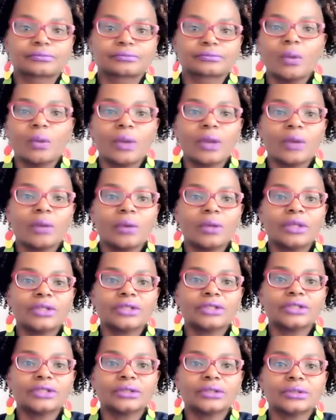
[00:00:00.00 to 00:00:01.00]
what I want to
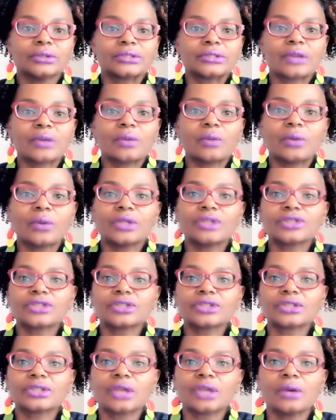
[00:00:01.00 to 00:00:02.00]
do is I want to
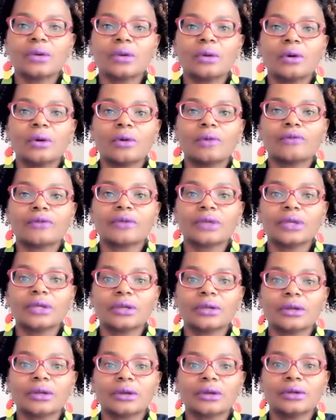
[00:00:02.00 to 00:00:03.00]
just go over
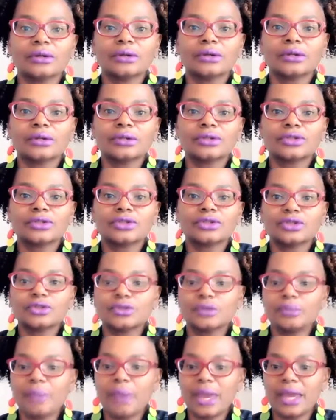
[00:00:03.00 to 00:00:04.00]
here to the
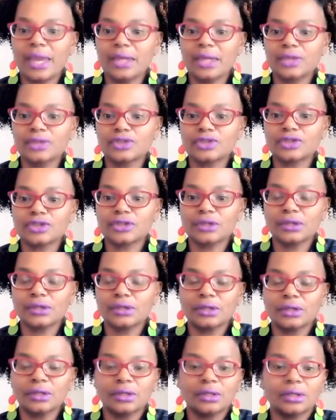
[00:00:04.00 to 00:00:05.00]
page,
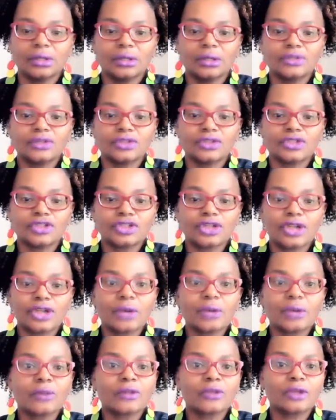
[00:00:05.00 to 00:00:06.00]
just share it
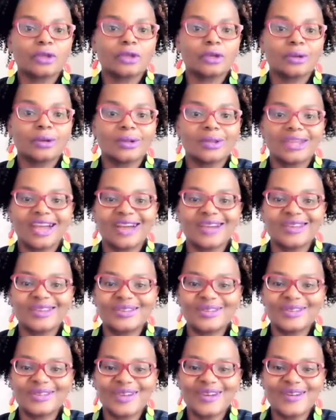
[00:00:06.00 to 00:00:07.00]
with you, allow you
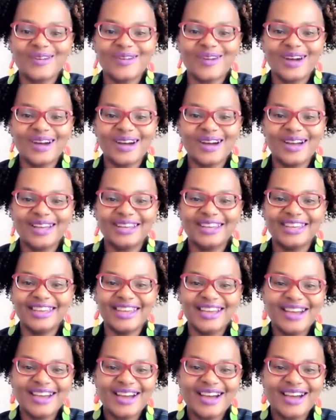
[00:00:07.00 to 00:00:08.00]
to go on
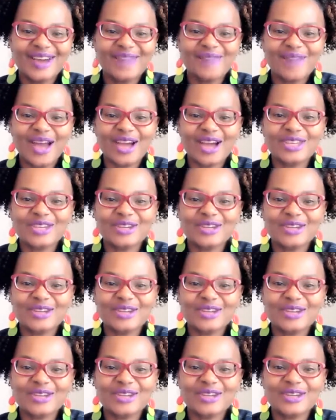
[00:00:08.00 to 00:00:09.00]
about your
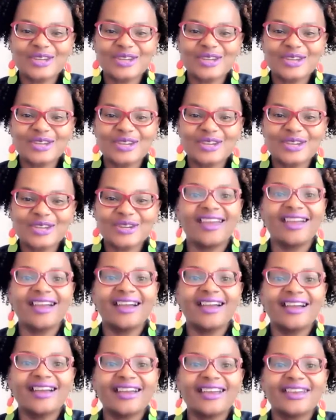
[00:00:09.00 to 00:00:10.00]
day.
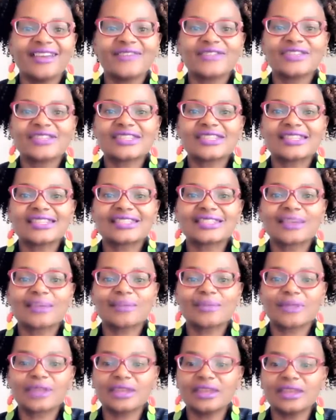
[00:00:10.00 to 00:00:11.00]
If this is
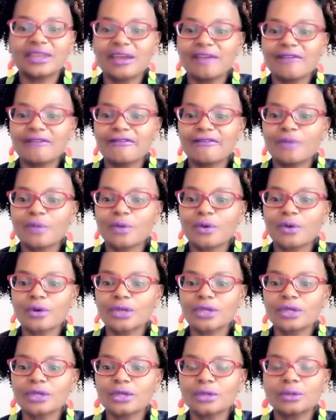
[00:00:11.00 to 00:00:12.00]
something for
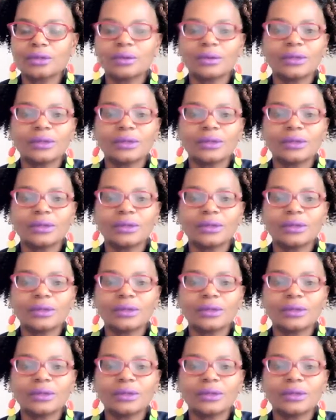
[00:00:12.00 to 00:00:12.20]
you,